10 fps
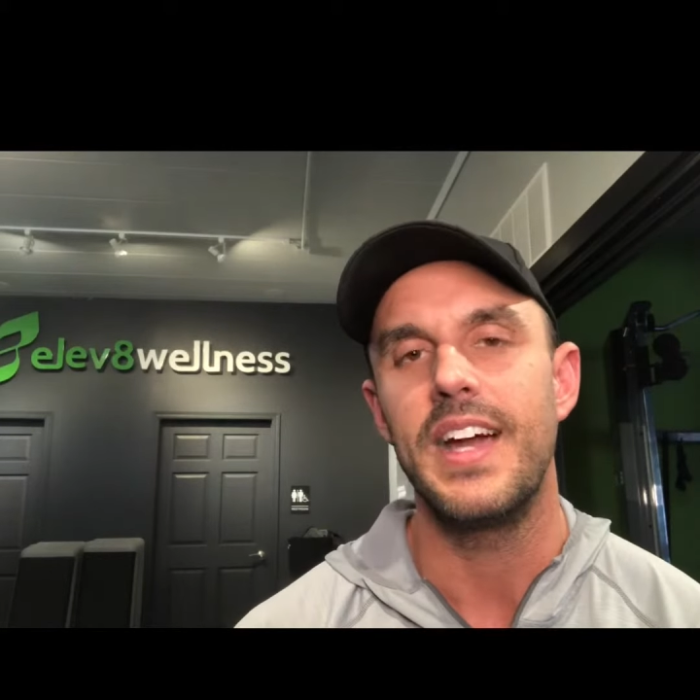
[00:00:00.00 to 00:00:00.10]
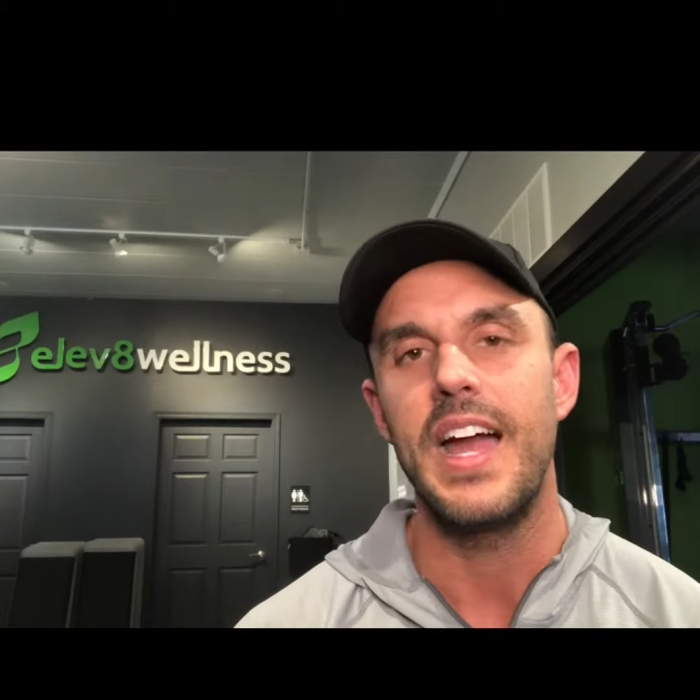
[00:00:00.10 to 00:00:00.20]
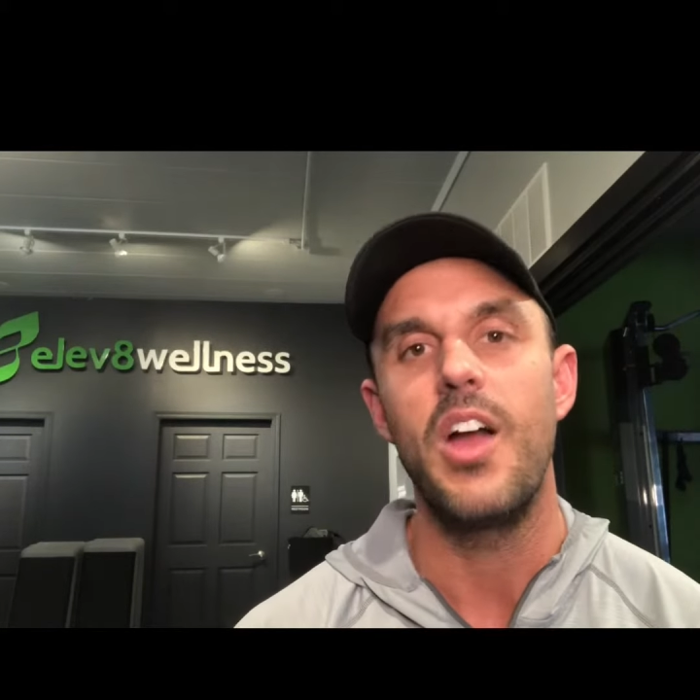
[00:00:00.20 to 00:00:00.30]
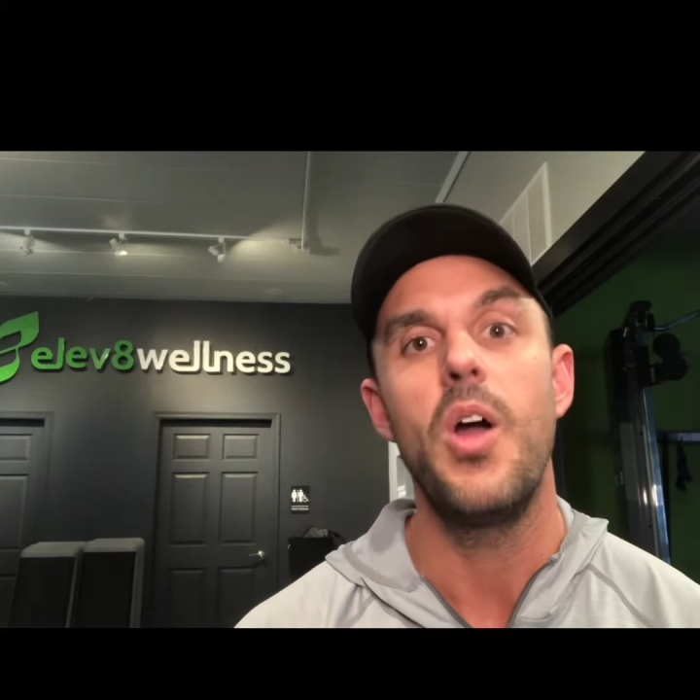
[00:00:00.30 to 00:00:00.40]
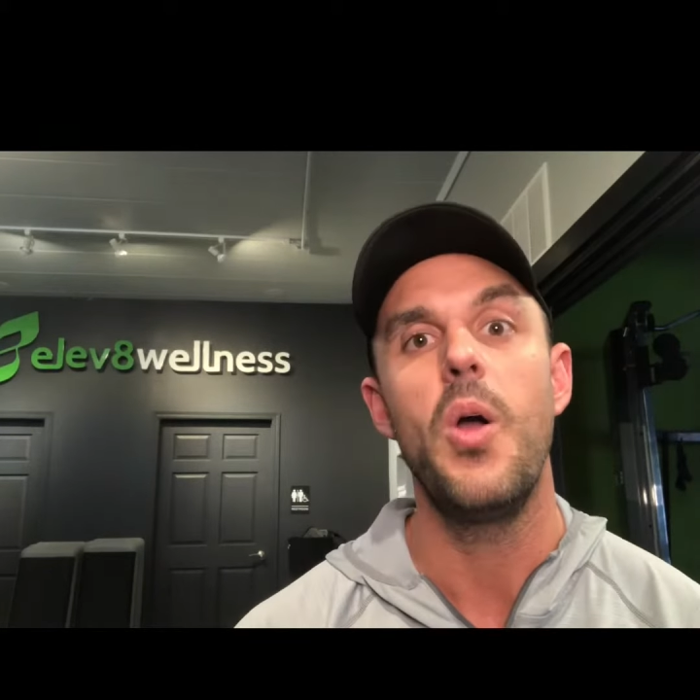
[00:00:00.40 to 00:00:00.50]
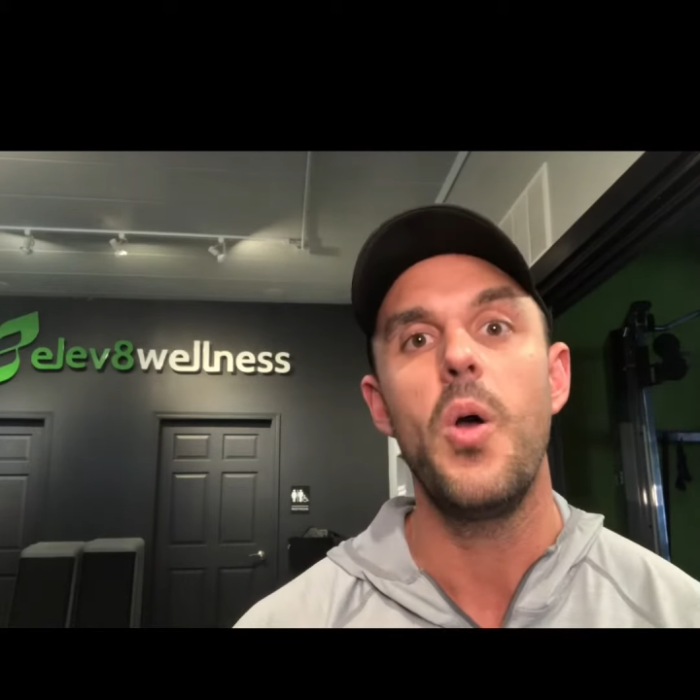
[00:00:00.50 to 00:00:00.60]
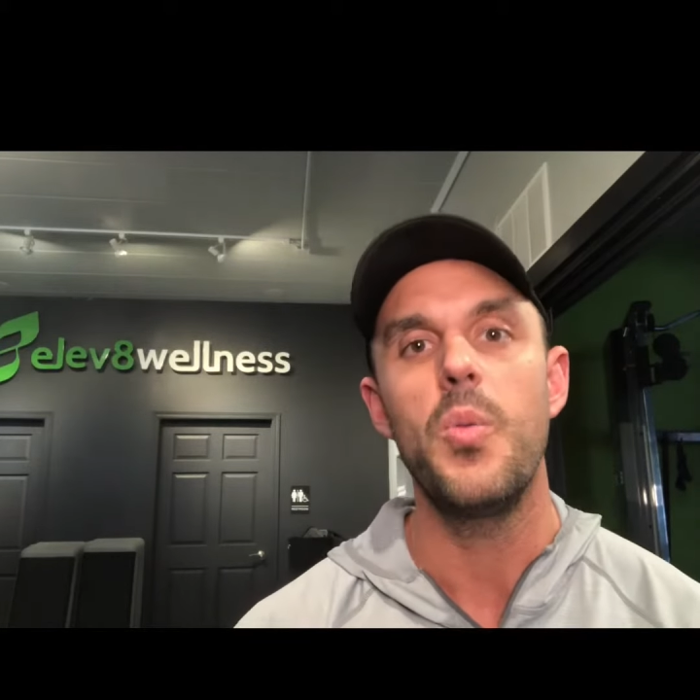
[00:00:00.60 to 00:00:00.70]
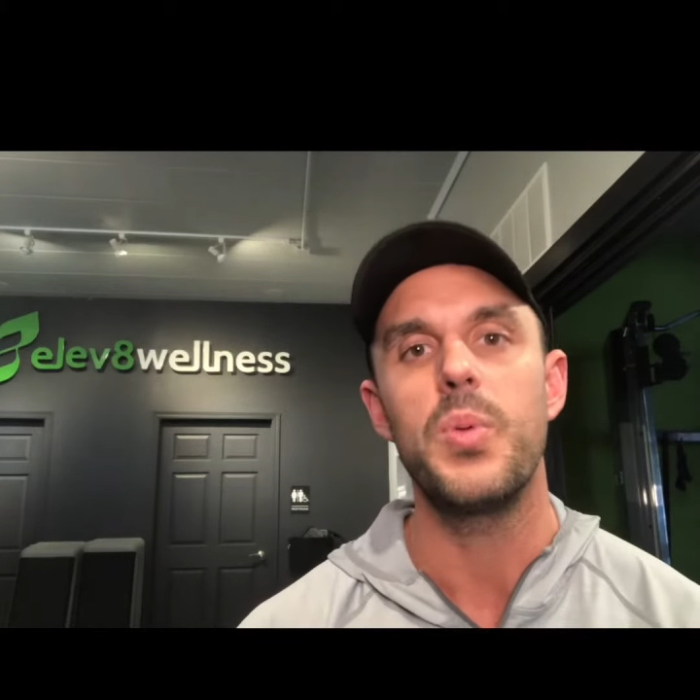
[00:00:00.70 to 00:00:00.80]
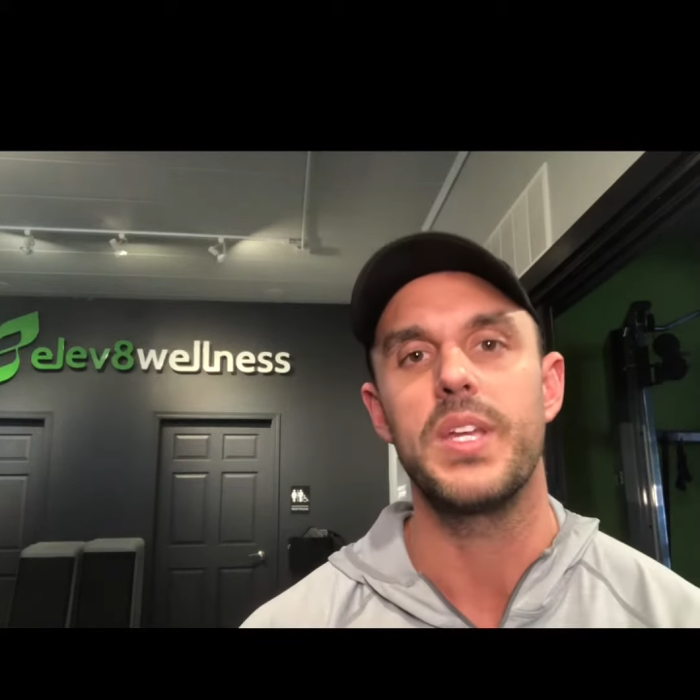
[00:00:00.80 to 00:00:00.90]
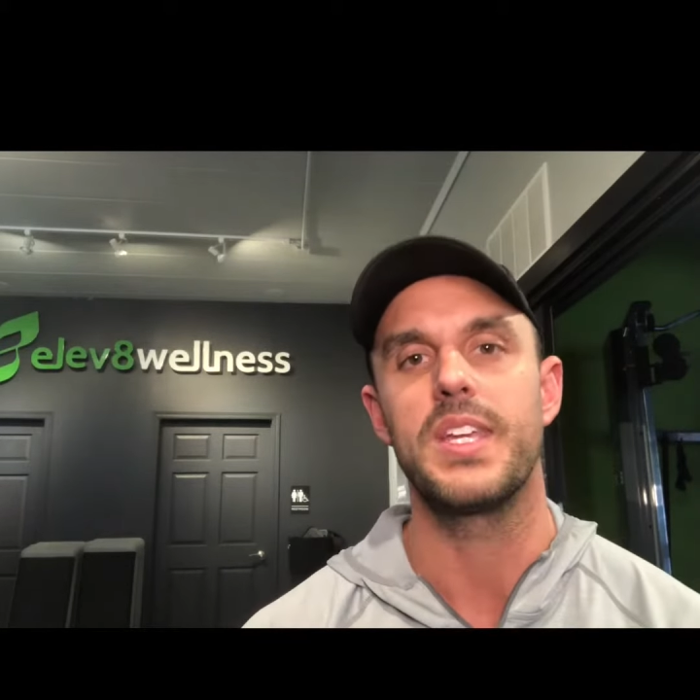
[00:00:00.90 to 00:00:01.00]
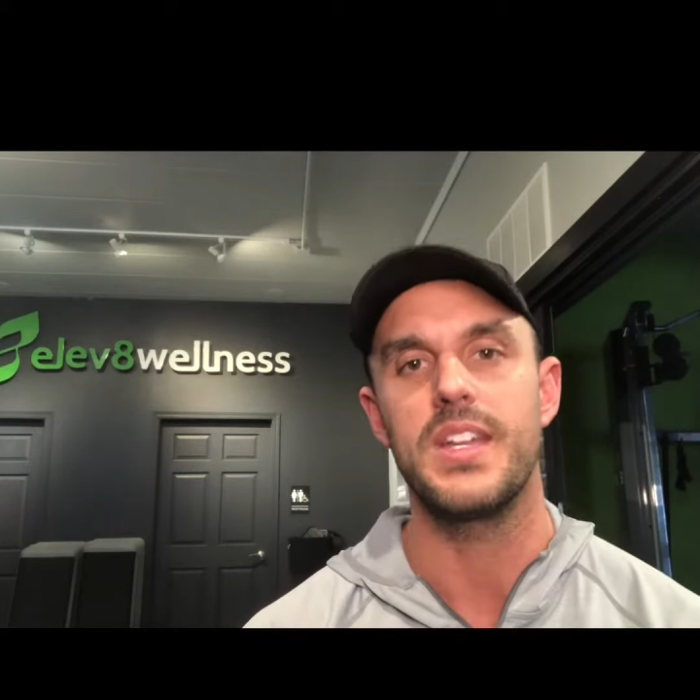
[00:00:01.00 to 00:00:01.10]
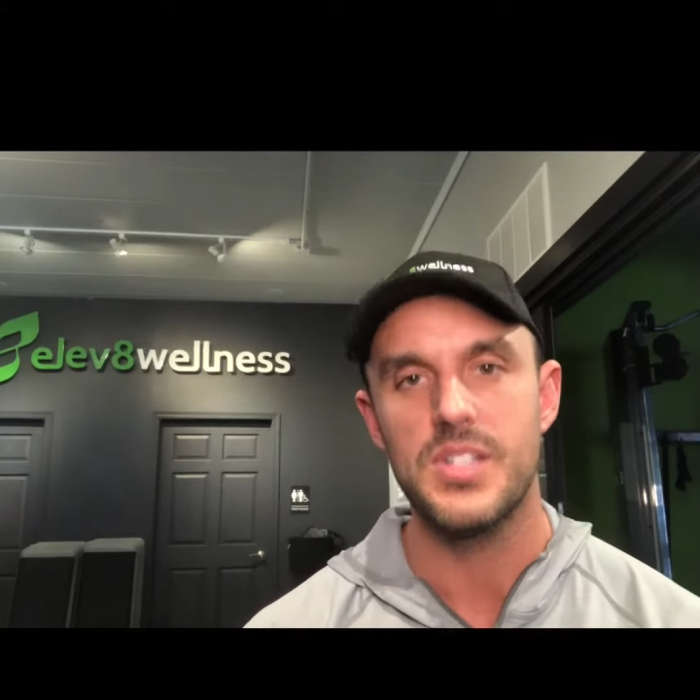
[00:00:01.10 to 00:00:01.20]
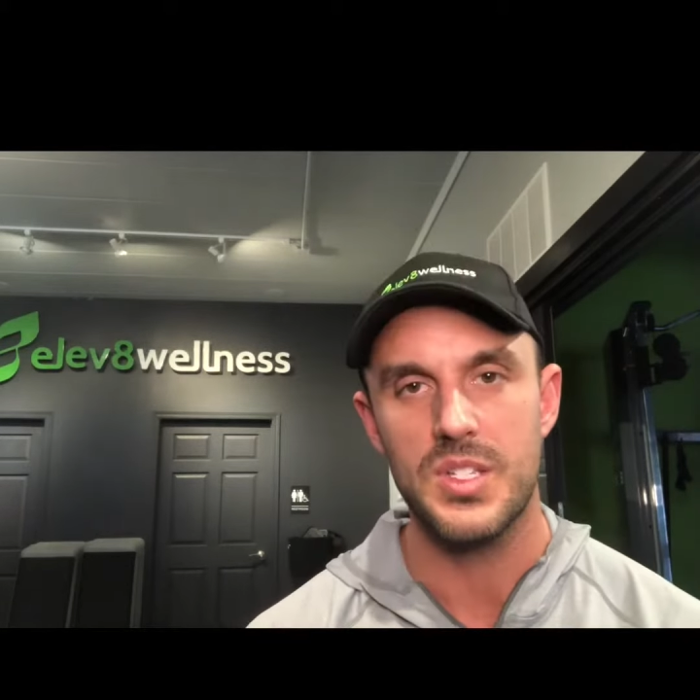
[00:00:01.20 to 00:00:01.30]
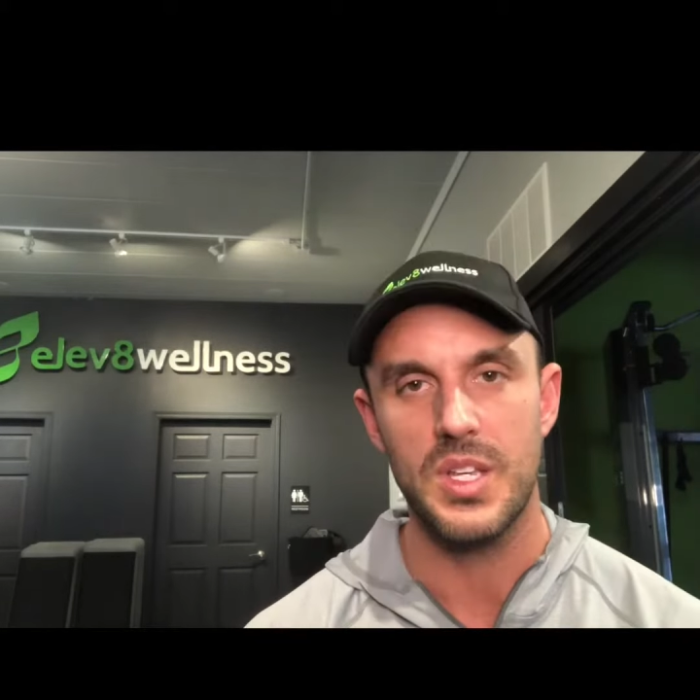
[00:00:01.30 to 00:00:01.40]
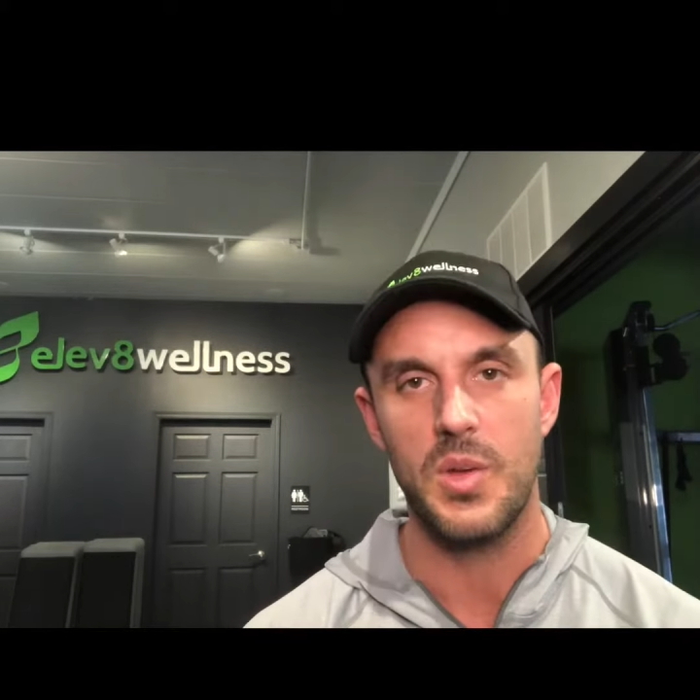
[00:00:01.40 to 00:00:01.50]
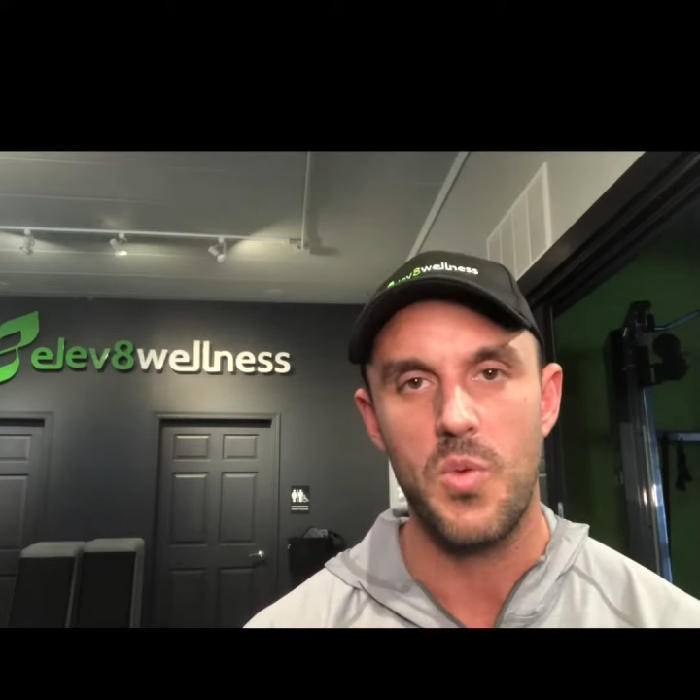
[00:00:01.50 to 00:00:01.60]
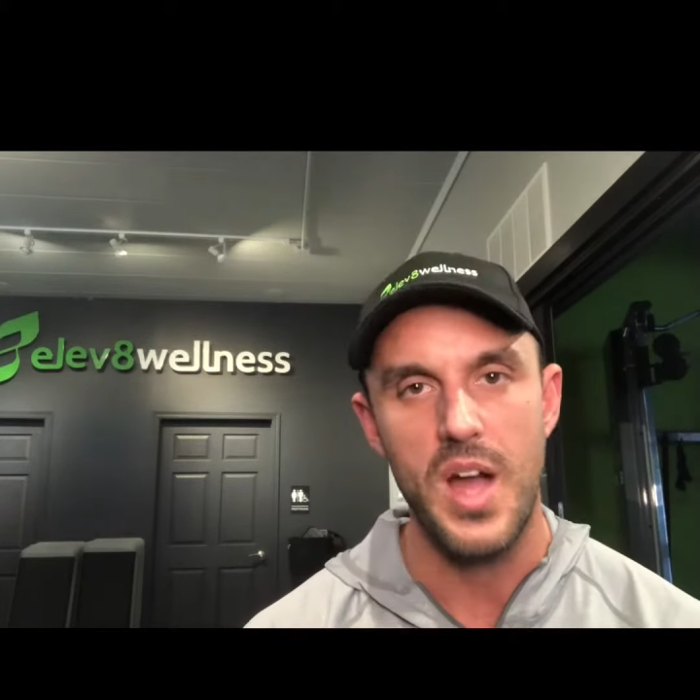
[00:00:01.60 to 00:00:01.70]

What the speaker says: I hope it catches like